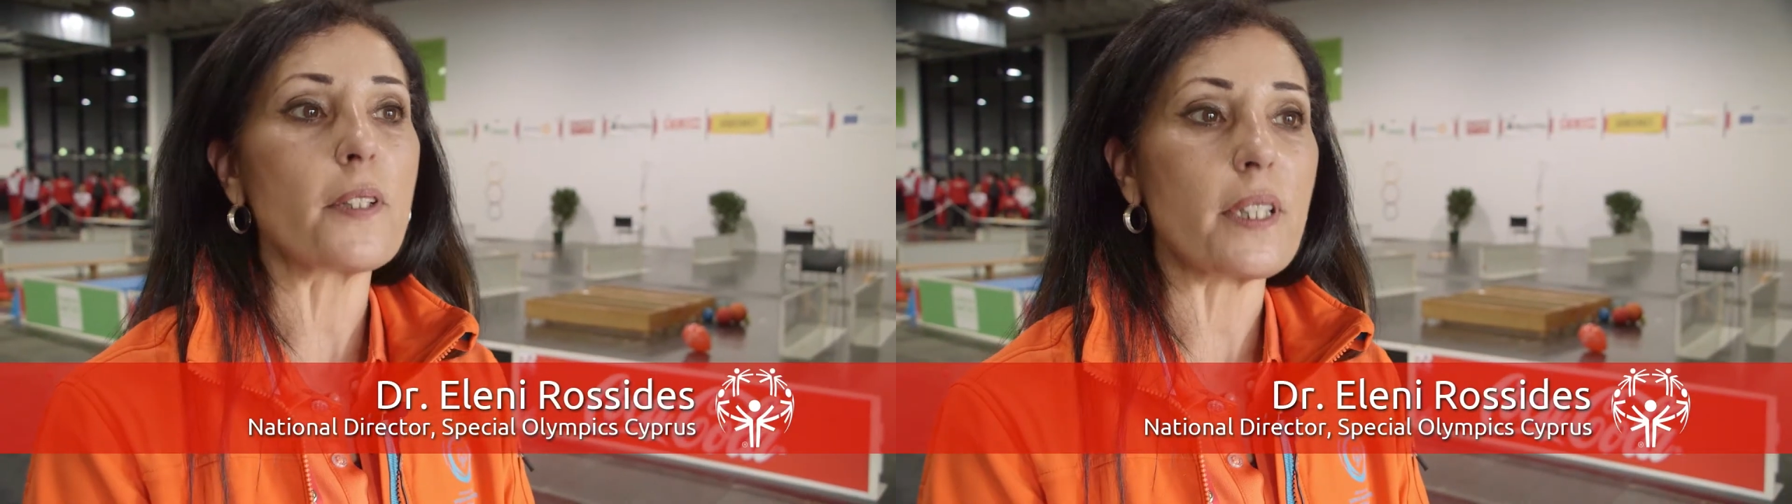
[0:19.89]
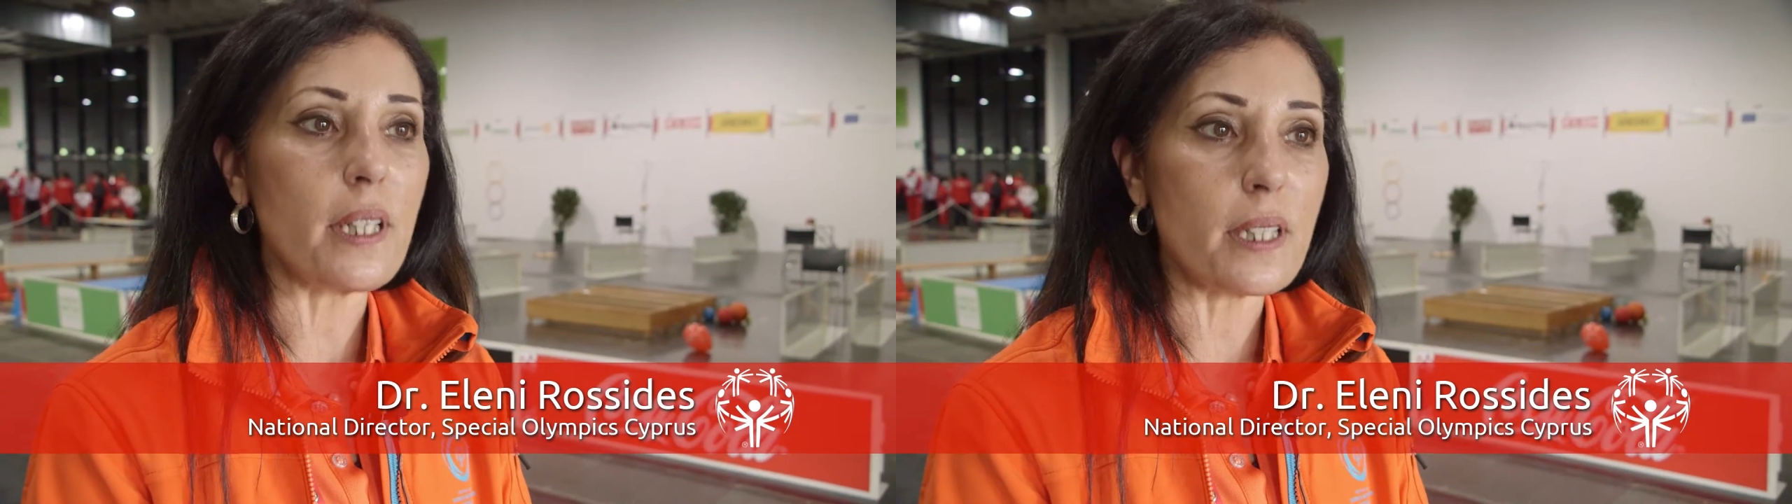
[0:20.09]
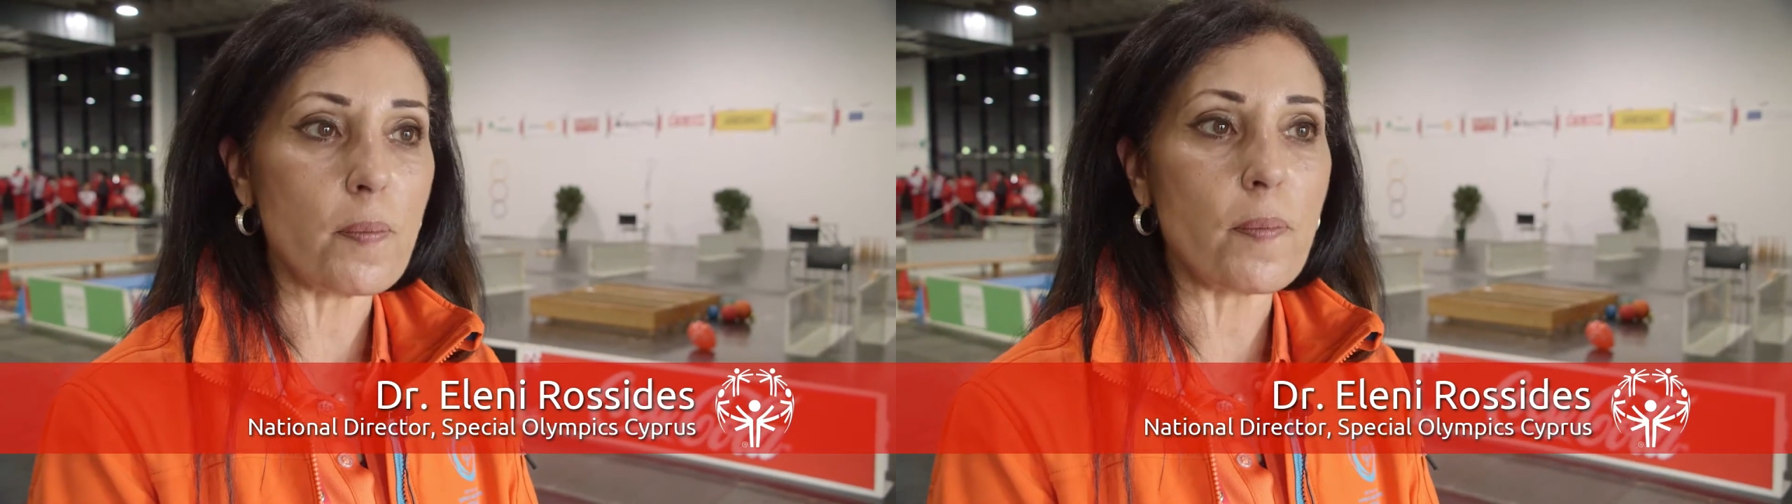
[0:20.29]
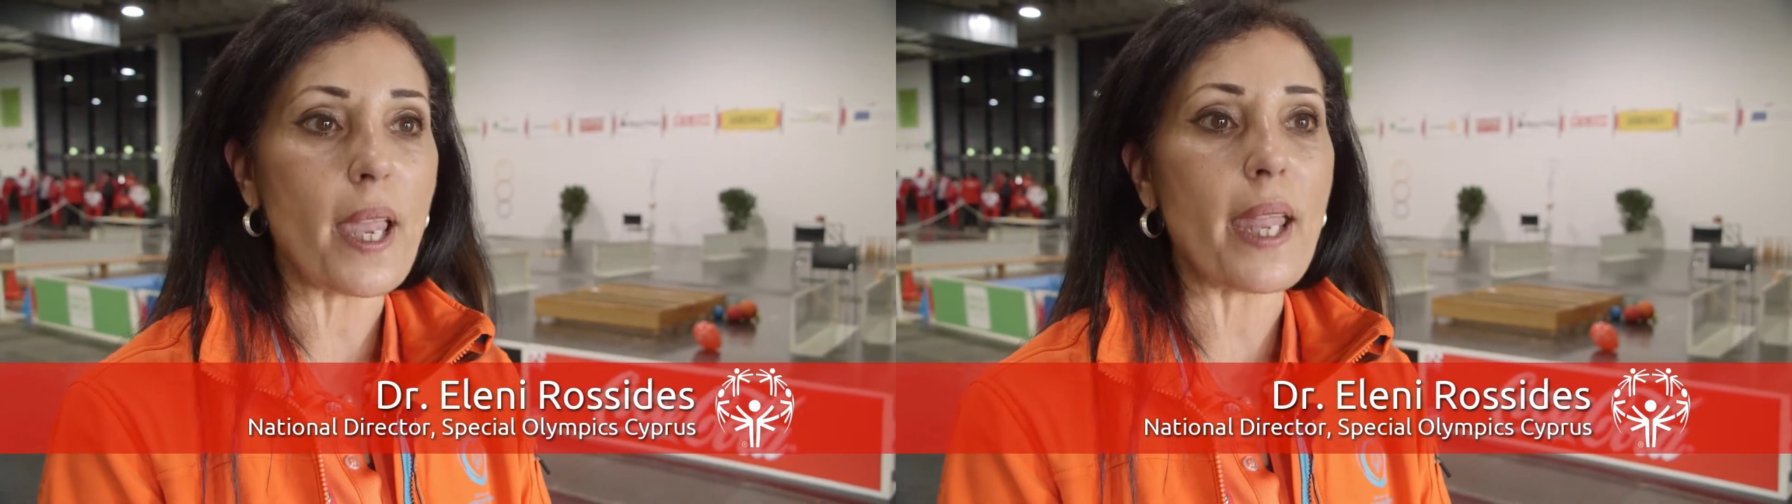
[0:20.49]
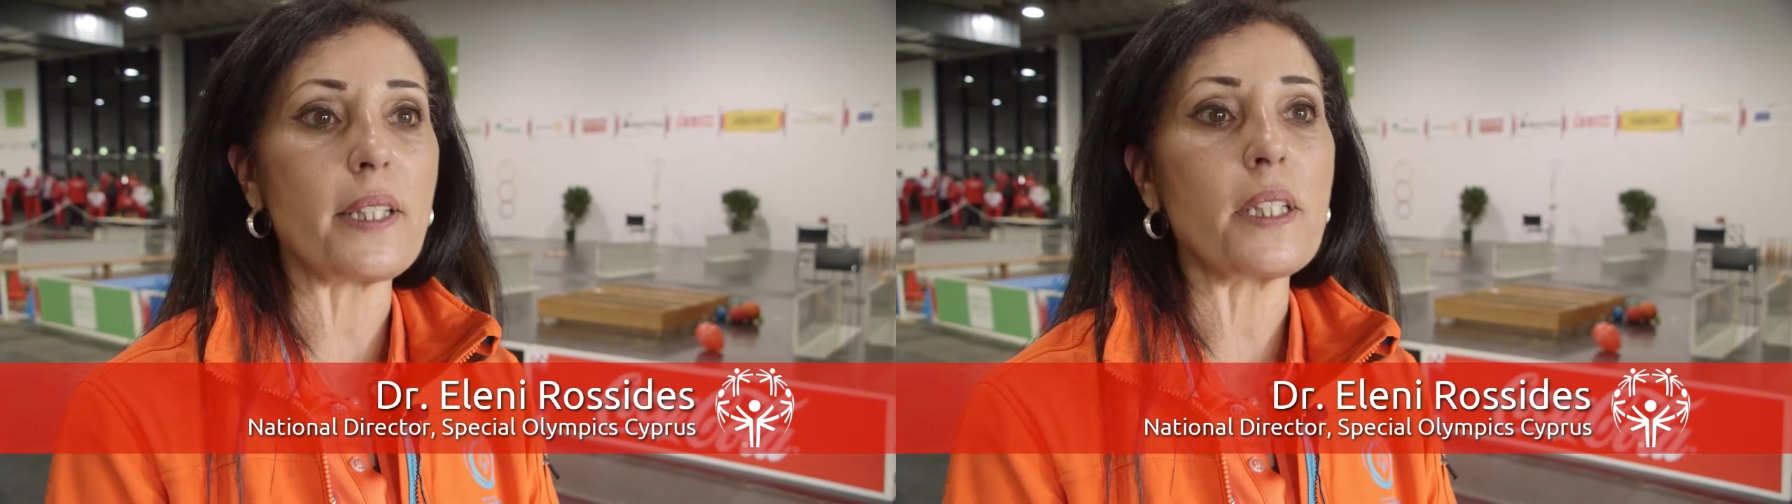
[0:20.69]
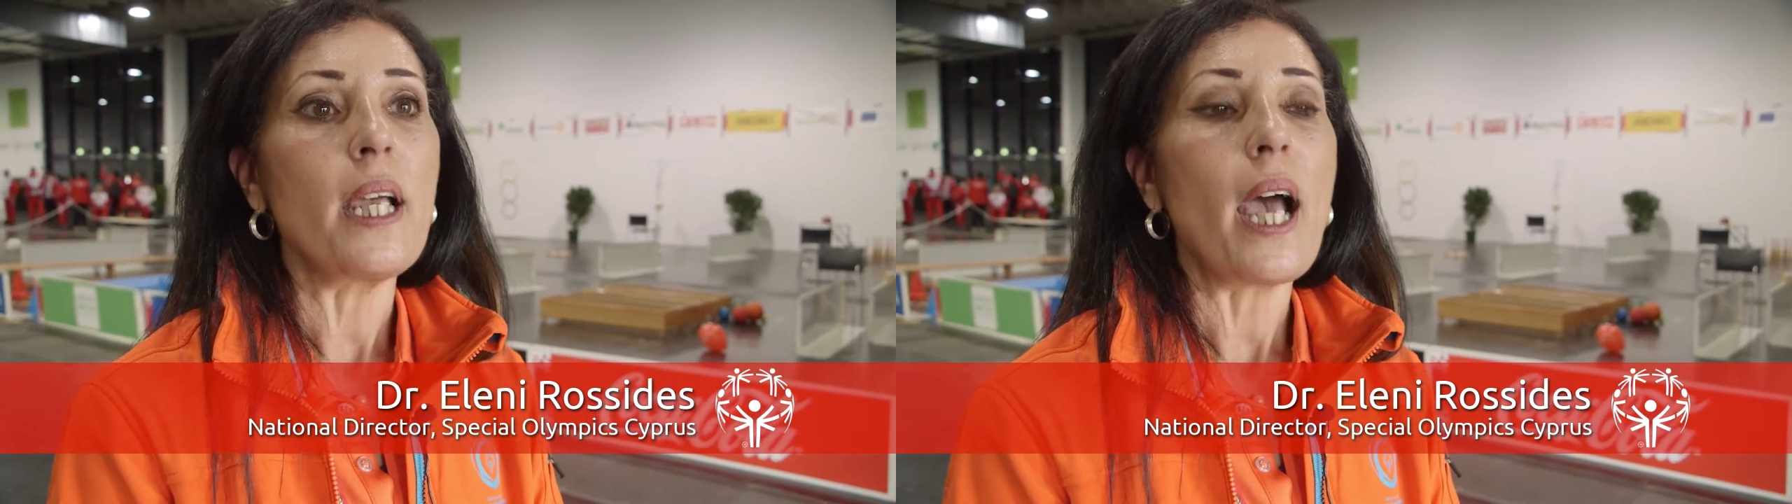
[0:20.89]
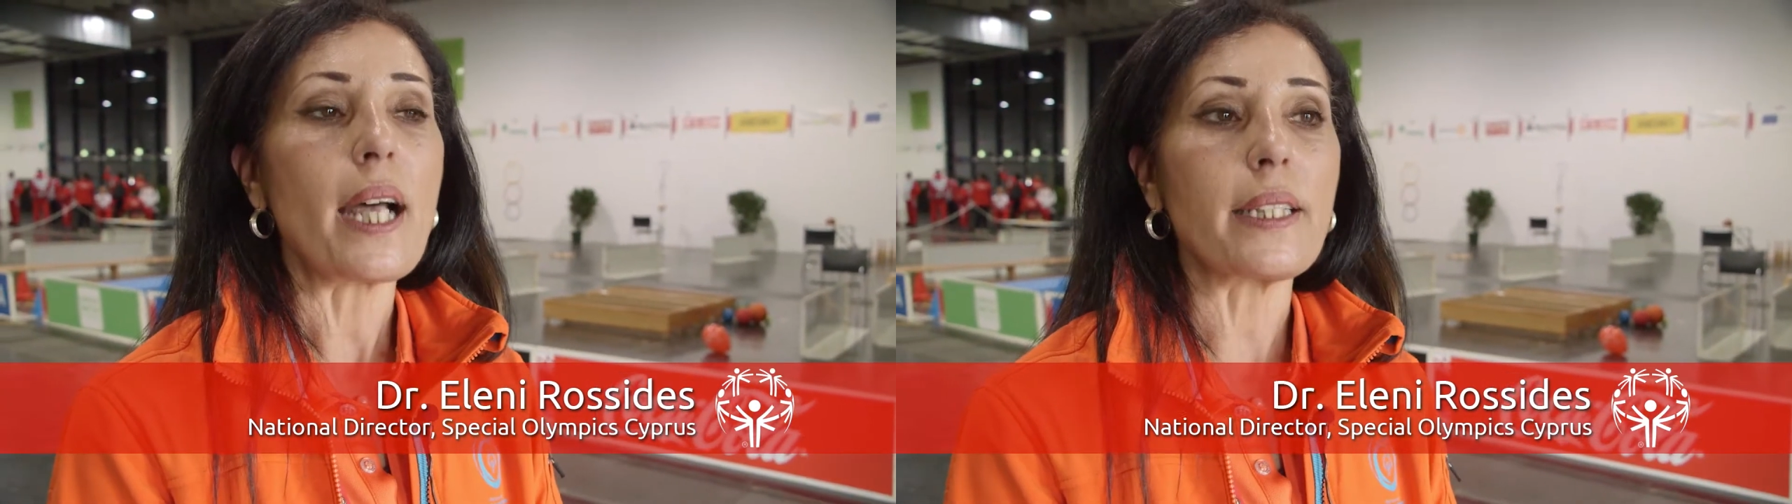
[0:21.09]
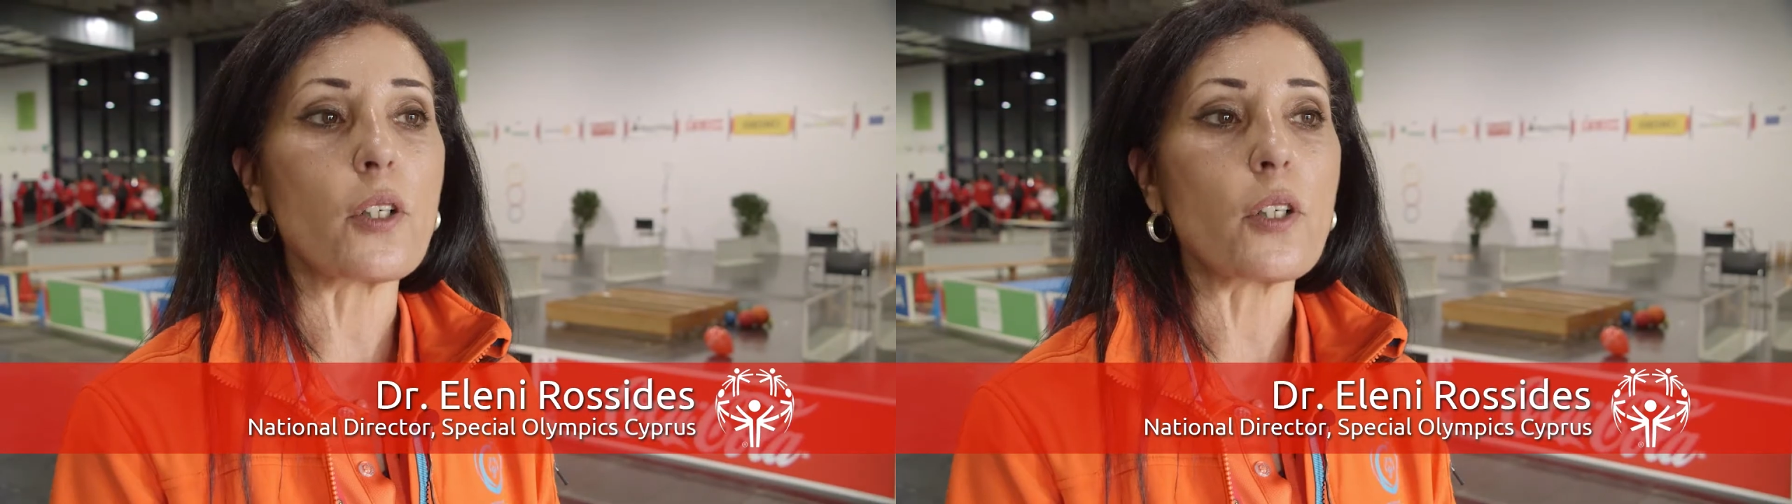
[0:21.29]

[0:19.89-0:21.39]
participate at a